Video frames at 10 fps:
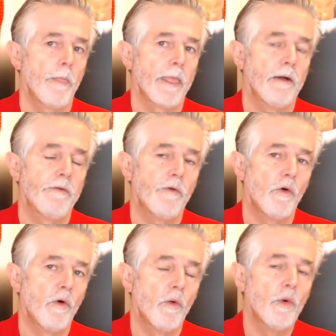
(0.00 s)

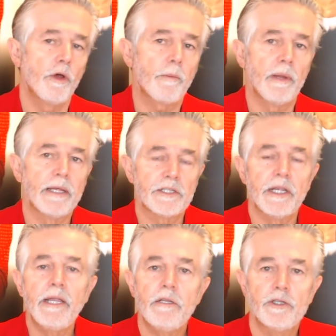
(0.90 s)
workplace
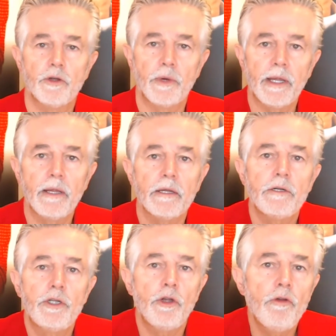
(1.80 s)
injury,
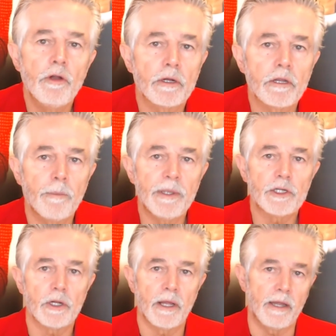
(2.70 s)
do not
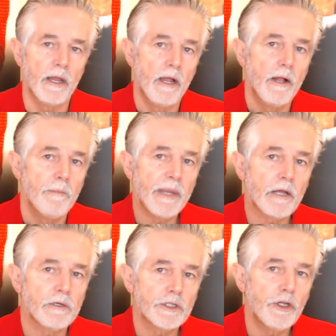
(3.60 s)
capitulate,
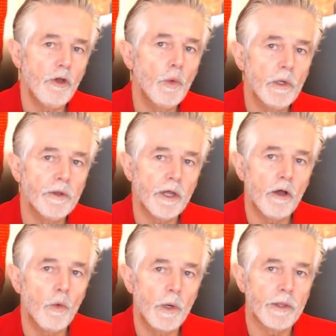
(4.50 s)
because you will
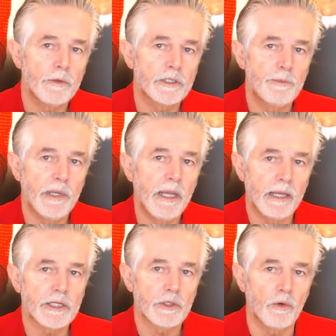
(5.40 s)
know whether it's
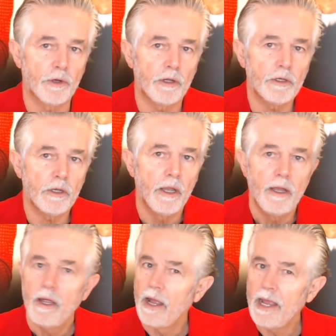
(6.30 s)
BS or not.
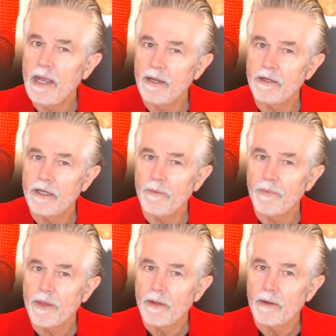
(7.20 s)
And
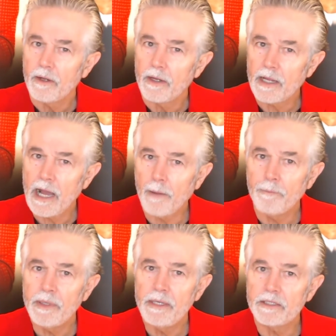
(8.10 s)

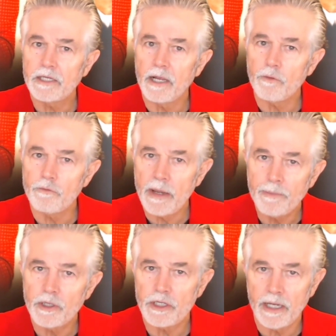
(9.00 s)
companies get
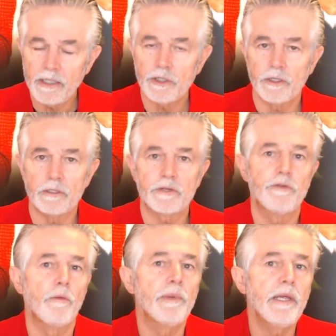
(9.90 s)
reputations
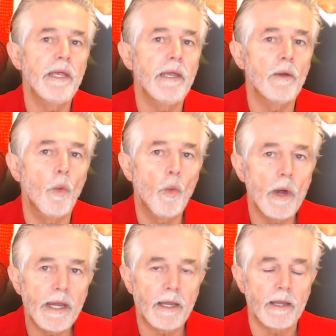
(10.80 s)
for being
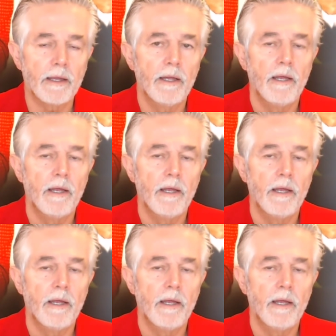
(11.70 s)
weak